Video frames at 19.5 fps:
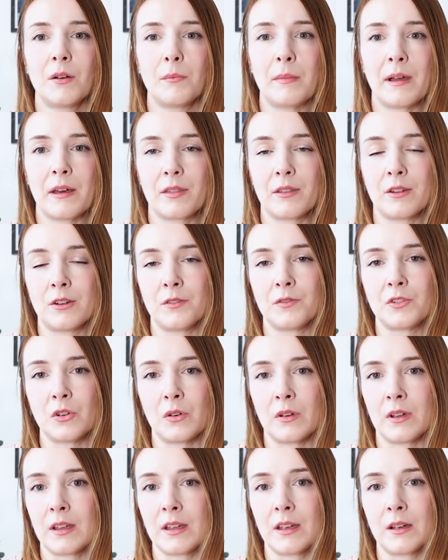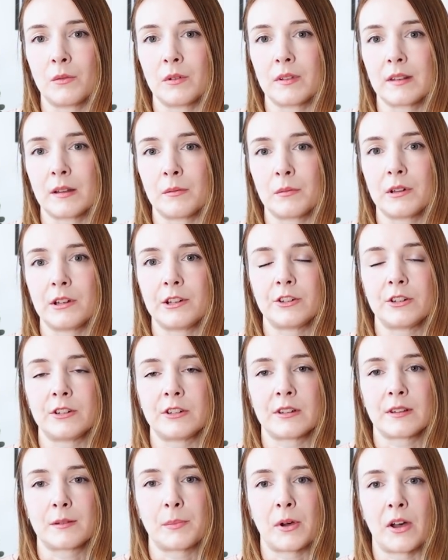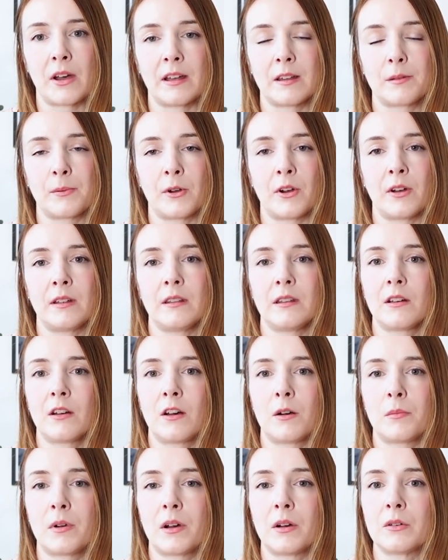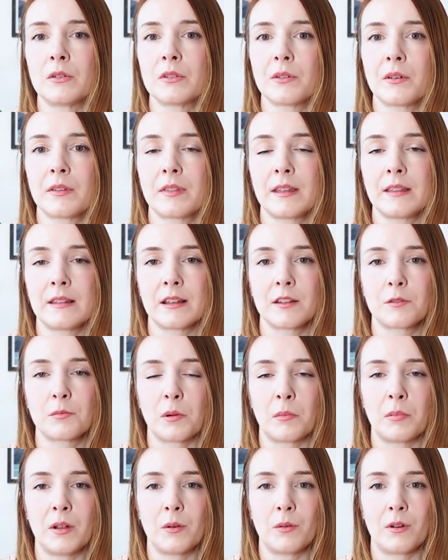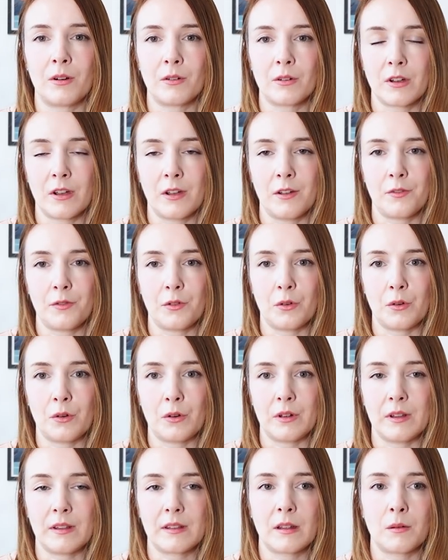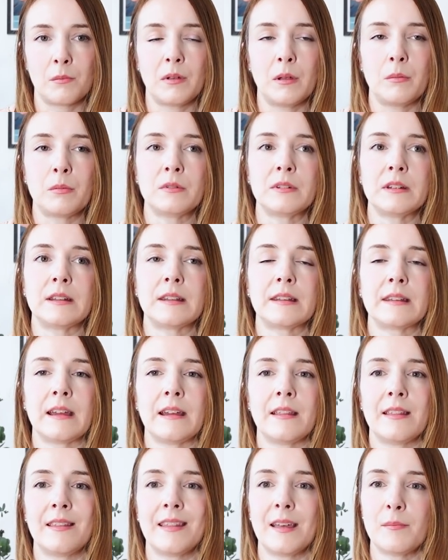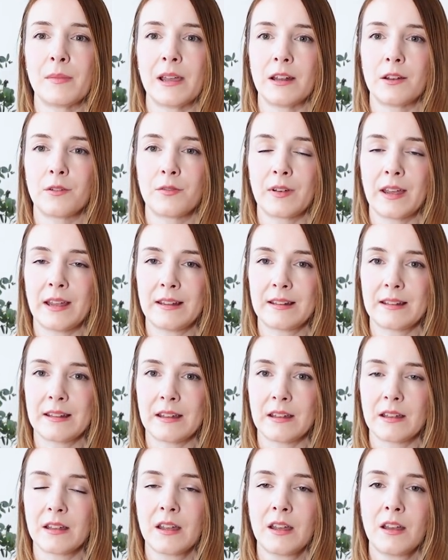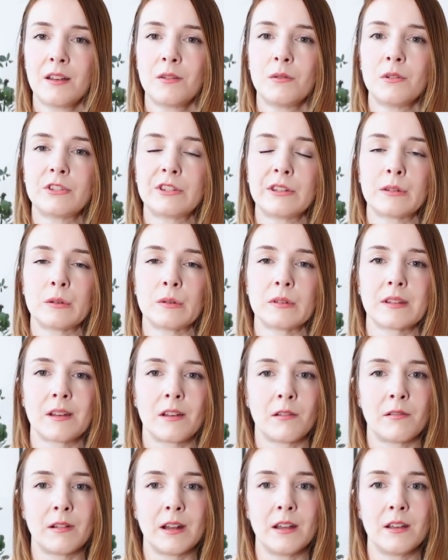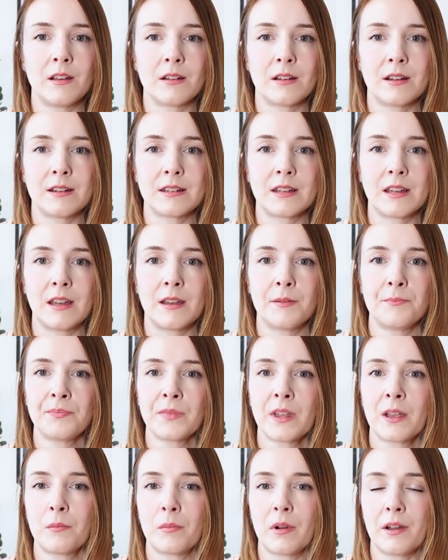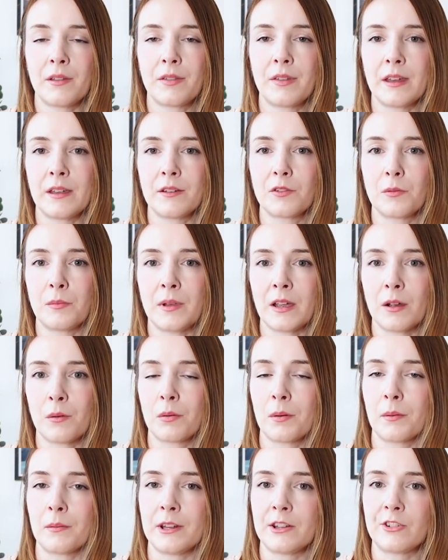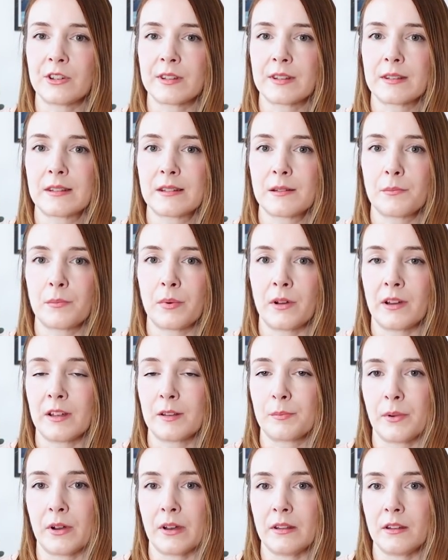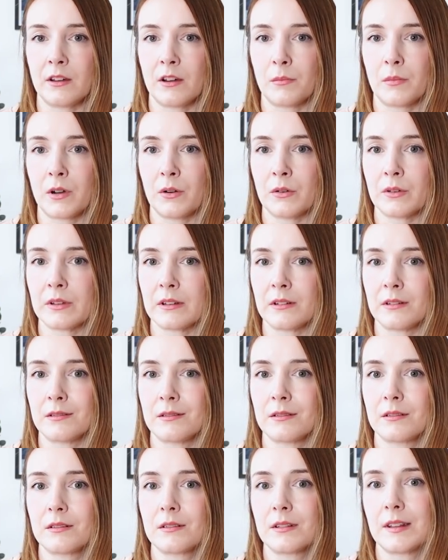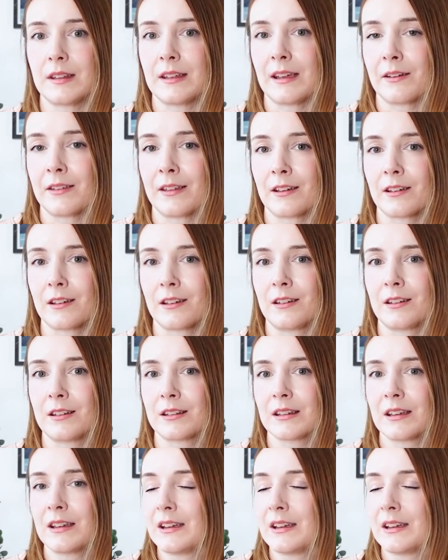method of doing it was simply to just bias bind the armhole. So I think that's probably what I'll go for. And some people did say that they made a facing, which is also a really good idea. But I think for me, I'll probably just bias bind the armholes and see how that goes.